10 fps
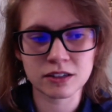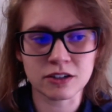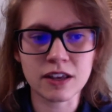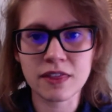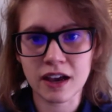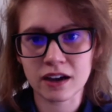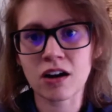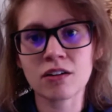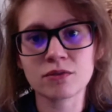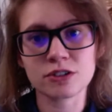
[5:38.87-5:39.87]
in that
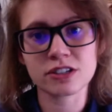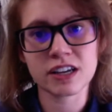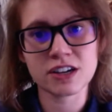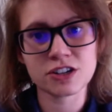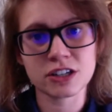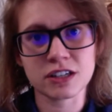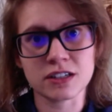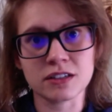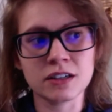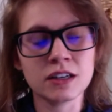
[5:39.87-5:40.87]

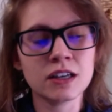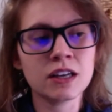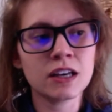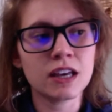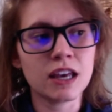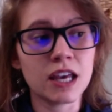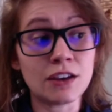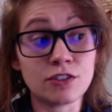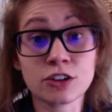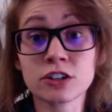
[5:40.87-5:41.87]
conversation.
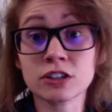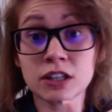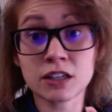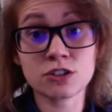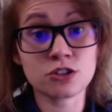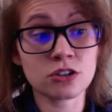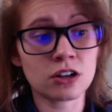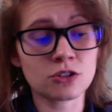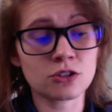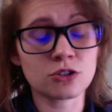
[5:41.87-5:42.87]
If your
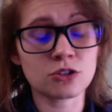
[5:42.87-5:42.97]
cholesterol,